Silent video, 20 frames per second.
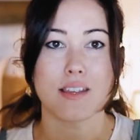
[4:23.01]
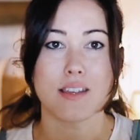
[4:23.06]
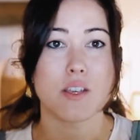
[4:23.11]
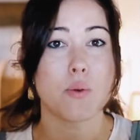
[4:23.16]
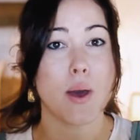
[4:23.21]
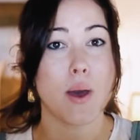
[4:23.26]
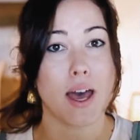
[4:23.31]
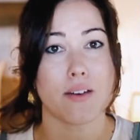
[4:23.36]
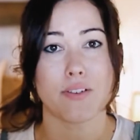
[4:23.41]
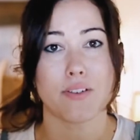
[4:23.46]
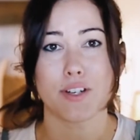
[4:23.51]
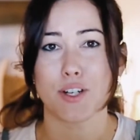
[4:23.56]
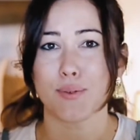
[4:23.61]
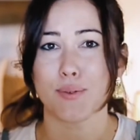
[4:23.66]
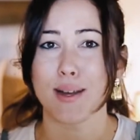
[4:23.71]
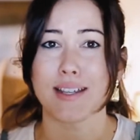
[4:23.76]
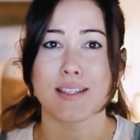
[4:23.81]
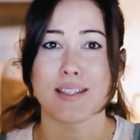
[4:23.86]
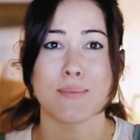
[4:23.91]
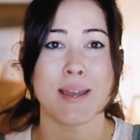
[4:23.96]
that you have on
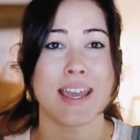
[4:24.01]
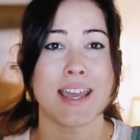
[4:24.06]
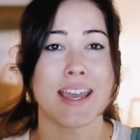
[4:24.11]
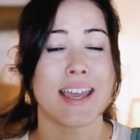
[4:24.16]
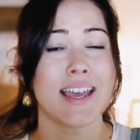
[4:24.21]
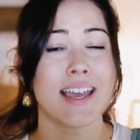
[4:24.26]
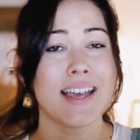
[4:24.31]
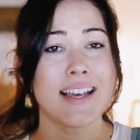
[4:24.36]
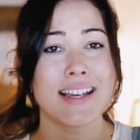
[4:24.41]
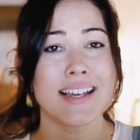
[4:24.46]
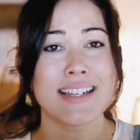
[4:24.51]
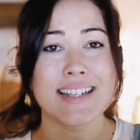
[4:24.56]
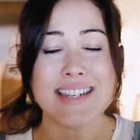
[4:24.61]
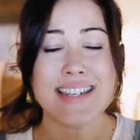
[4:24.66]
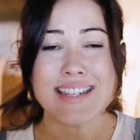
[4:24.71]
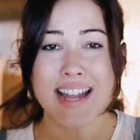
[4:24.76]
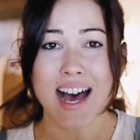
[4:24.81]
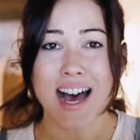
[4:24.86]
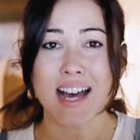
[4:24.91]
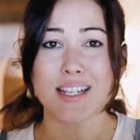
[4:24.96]
your resume,
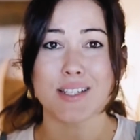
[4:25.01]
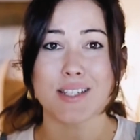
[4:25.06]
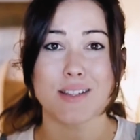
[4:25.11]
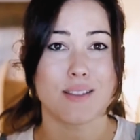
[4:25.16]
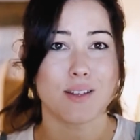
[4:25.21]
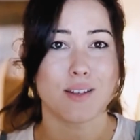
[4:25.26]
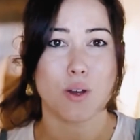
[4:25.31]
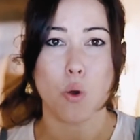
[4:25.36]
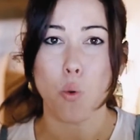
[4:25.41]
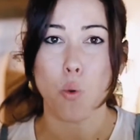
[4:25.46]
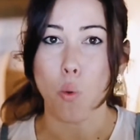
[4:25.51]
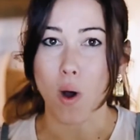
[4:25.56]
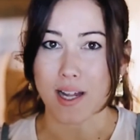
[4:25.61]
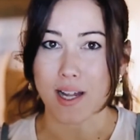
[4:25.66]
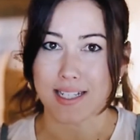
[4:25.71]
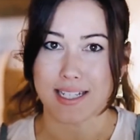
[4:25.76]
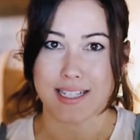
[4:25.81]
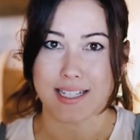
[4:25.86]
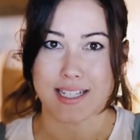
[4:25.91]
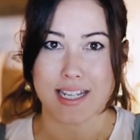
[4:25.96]
not the
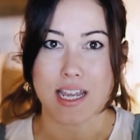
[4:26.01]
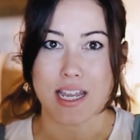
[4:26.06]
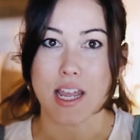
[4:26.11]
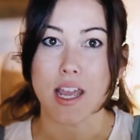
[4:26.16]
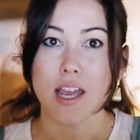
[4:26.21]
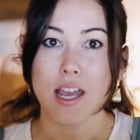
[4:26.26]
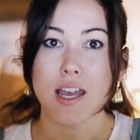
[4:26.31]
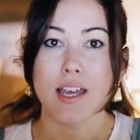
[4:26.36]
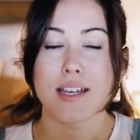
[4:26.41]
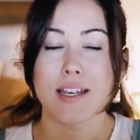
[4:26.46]
quantity.